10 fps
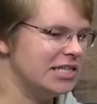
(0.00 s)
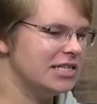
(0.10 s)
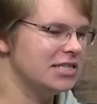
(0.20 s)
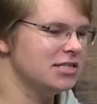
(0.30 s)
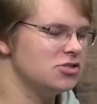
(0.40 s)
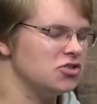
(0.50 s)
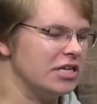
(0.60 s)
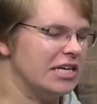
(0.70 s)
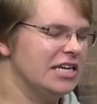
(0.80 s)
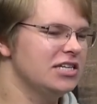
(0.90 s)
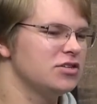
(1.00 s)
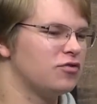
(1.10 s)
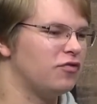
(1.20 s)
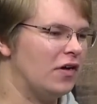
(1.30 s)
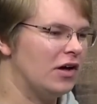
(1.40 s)
is
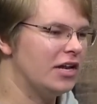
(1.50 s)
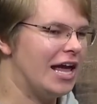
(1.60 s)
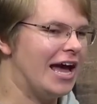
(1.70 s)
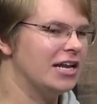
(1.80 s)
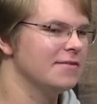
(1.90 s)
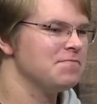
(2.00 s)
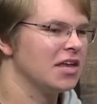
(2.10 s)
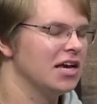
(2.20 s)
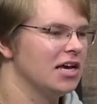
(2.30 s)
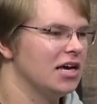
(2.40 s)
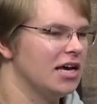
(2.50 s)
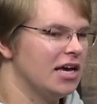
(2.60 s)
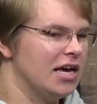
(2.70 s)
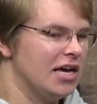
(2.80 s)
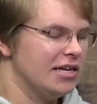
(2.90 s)
fun, and
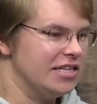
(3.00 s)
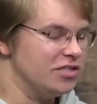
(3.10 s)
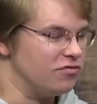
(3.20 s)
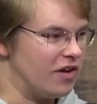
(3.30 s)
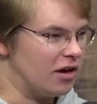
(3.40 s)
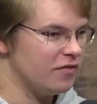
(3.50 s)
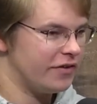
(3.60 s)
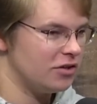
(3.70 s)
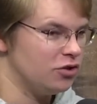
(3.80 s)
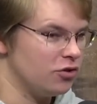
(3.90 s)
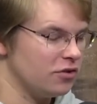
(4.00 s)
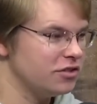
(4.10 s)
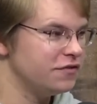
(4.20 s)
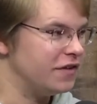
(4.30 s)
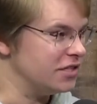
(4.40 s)
he's very, very good on the
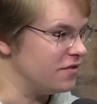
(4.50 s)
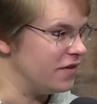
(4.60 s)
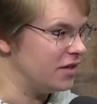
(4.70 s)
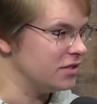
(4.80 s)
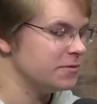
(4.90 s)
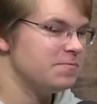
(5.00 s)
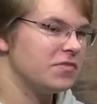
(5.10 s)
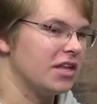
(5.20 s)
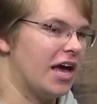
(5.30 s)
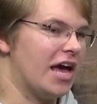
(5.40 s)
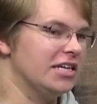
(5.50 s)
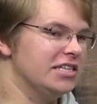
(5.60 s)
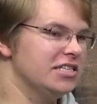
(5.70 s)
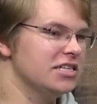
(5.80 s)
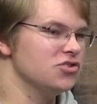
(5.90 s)
defensive end, and
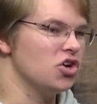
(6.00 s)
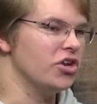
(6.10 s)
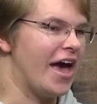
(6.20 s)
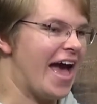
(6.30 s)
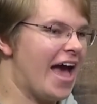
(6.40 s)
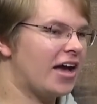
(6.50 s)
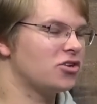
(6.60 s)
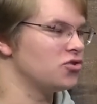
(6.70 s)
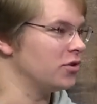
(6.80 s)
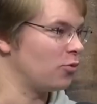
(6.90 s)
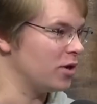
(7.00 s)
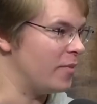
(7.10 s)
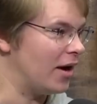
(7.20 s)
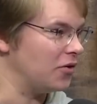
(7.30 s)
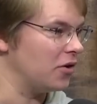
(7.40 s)
he is an excellent
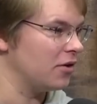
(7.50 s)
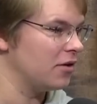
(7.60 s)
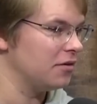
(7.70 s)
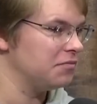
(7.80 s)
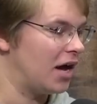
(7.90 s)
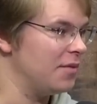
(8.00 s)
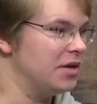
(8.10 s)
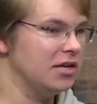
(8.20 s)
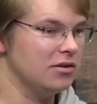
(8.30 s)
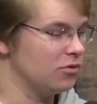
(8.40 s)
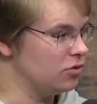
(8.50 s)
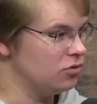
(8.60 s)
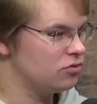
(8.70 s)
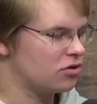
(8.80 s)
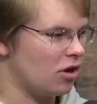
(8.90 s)
rebounder. I mean,
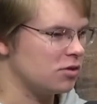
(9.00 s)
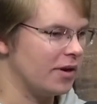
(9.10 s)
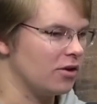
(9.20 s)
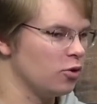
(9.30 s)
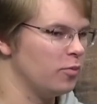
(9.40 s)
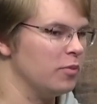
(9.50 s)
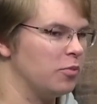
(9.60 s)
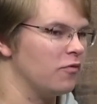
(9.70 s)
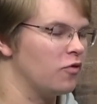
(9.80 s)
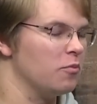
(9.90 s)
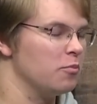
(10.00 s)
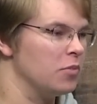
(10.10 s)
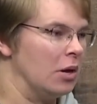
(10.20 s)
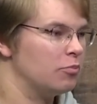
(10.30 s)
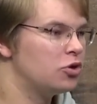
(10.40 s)
you talked about it a little bit, but from
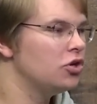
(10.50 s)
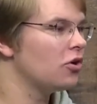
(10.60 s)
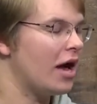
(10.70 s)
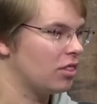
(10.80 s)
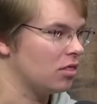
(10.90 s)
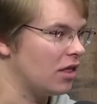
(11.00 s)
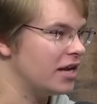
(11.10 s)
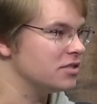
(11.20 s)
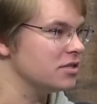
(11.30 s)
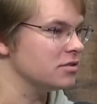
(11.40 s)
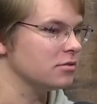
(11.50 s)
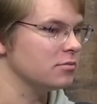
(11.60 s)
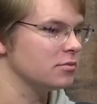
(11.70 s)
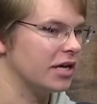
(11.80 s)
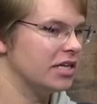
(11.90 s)
pure athleticism,
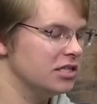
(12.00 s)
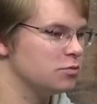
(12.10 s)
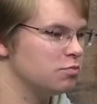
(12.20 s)
like he's